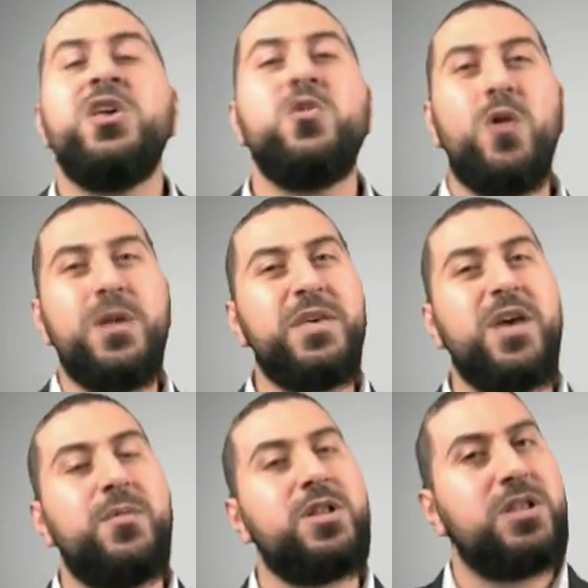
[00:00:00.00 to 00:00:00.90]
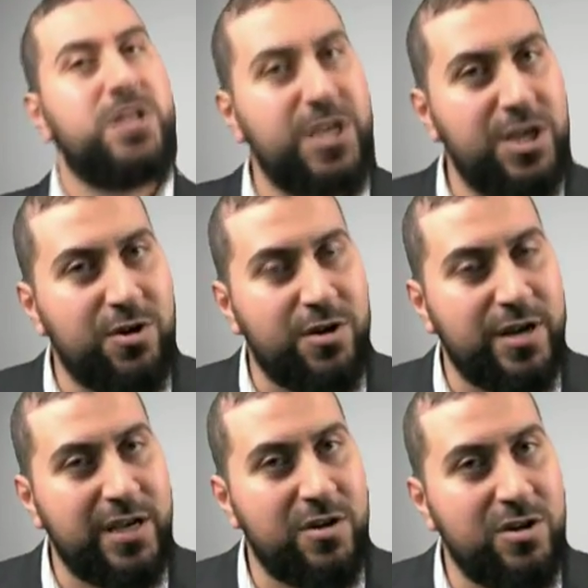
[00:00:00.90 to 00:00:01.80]
you want to become a leader
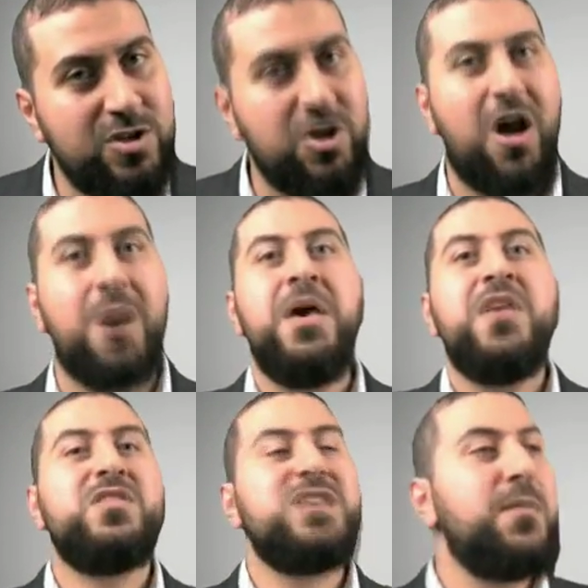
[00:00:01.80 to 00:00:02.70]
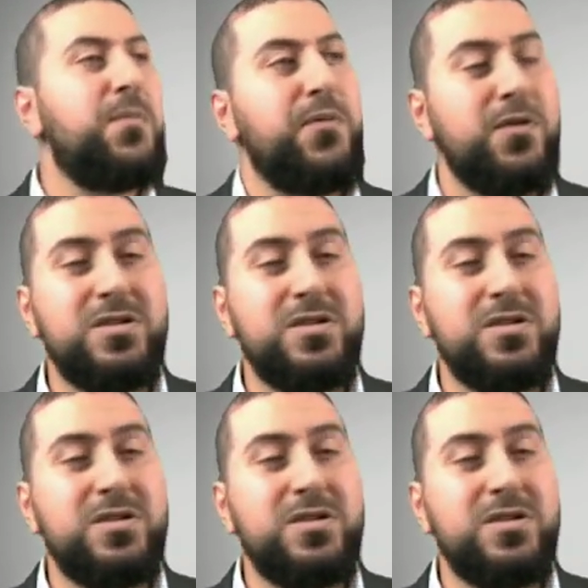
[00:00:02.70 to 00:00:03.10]
in your job, the type of